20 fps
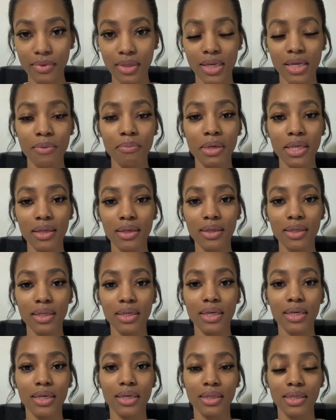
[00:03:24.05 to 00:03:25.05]
immediately
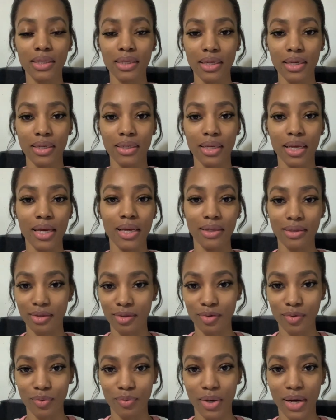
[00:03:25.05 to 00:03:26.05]
he said
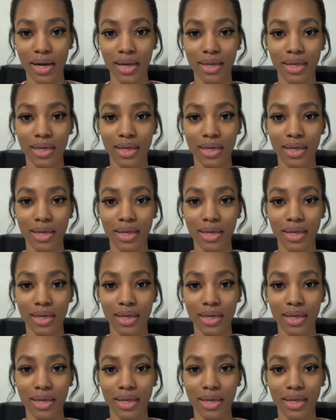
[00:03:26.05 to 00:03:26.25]
Esther, right?